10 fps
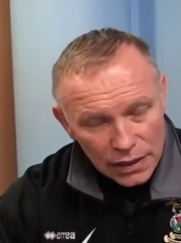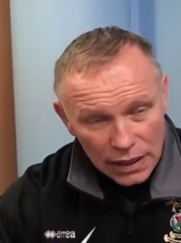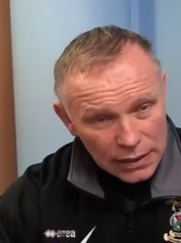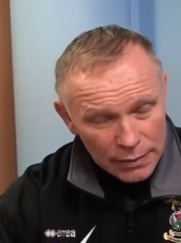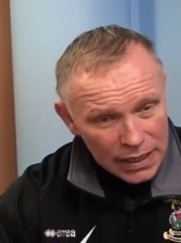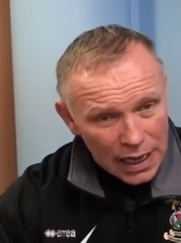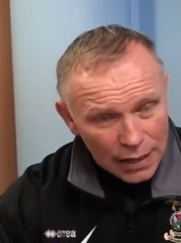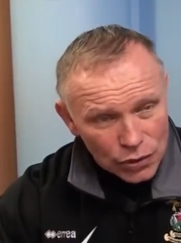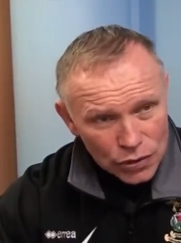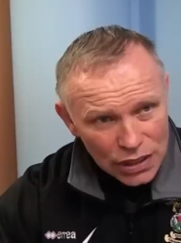and it might
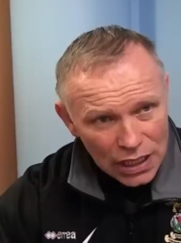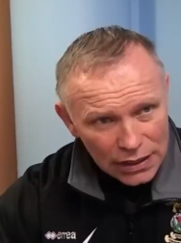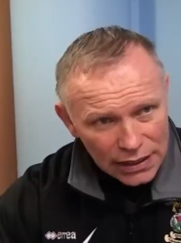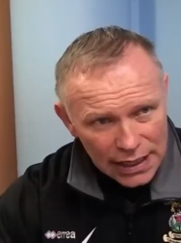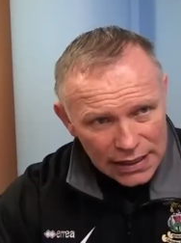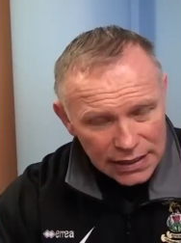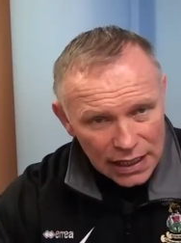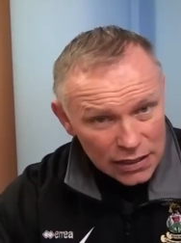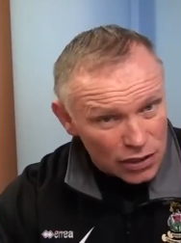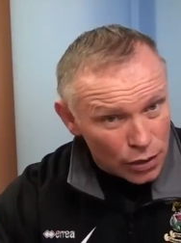happen on Saturday against
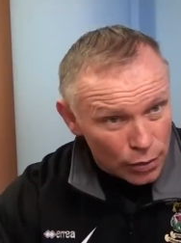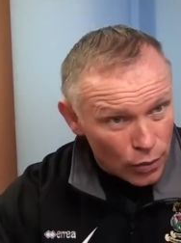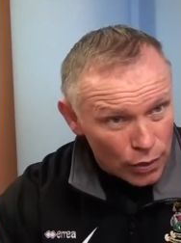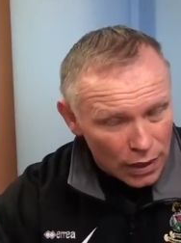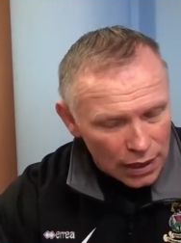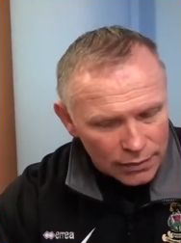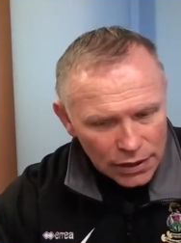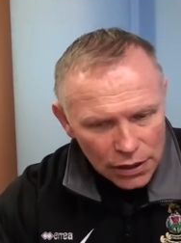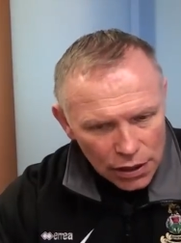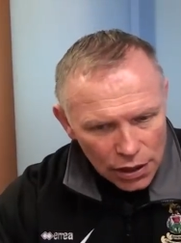Hearts, or it will happen,
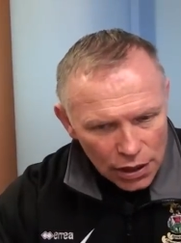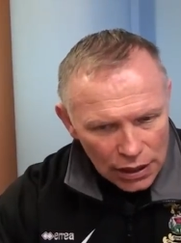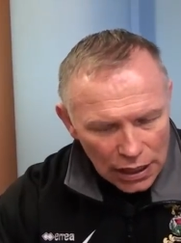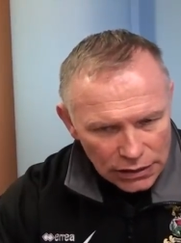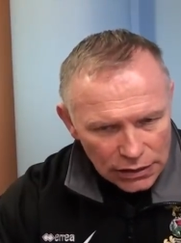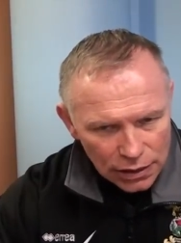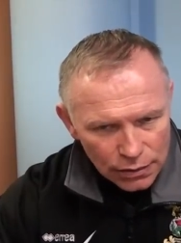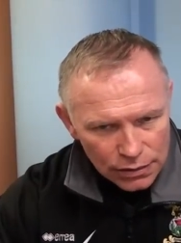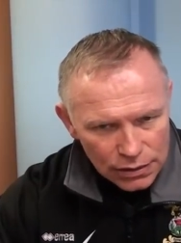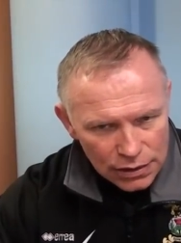that
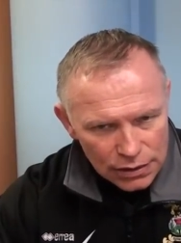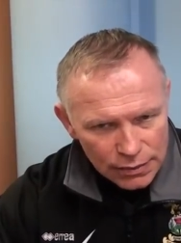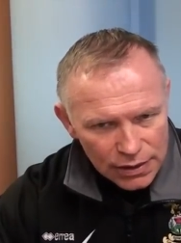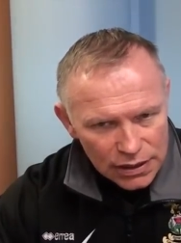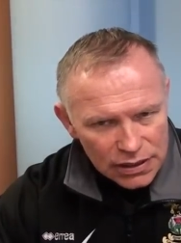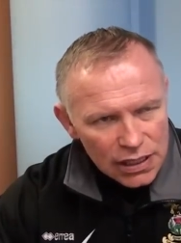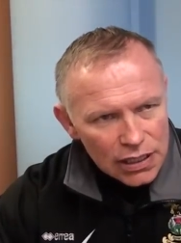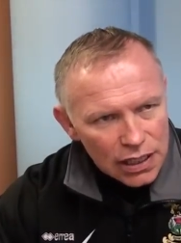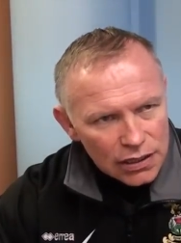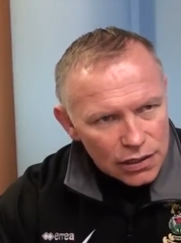still doesn't mean to say
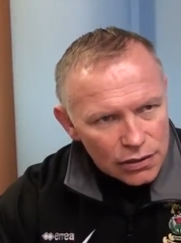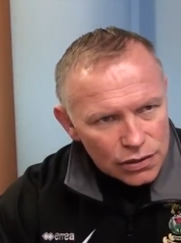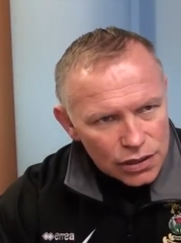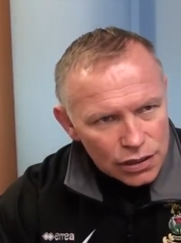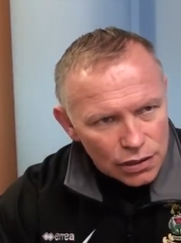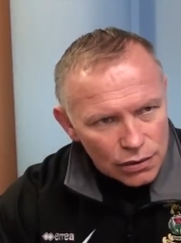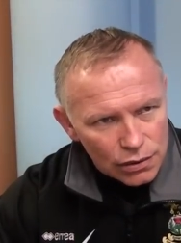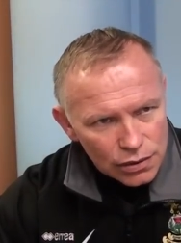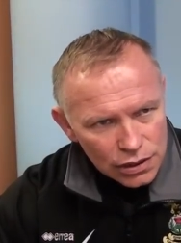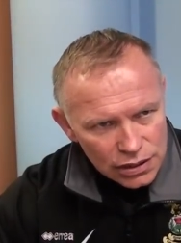that you concede a goal.
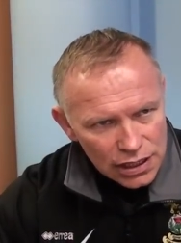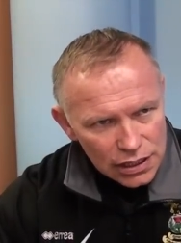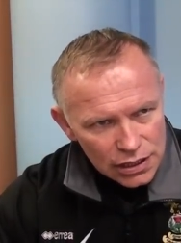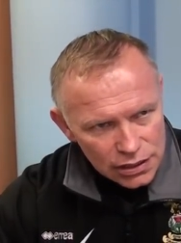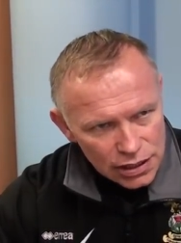You stay